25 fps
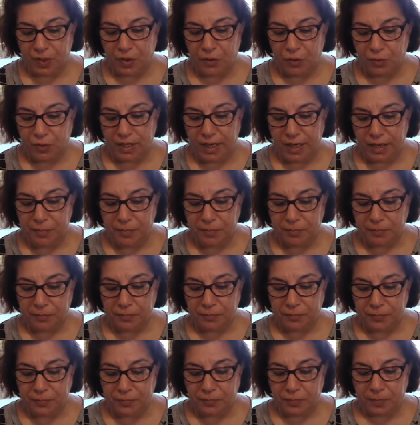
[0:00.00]
Okay?
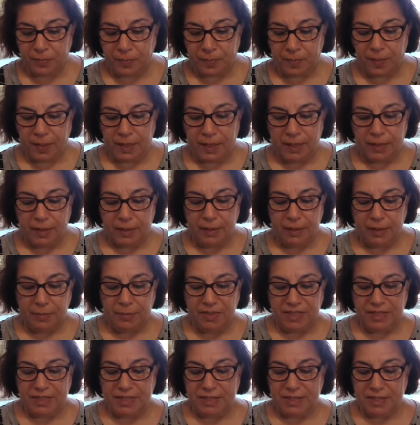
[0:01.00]

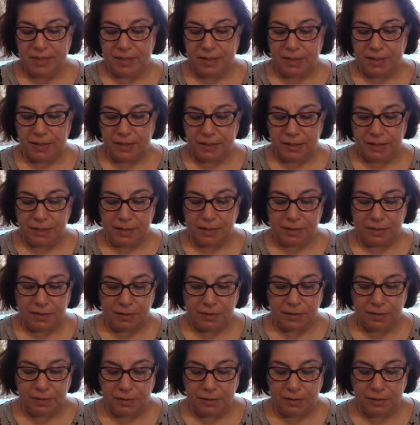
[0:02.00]
Let me see here.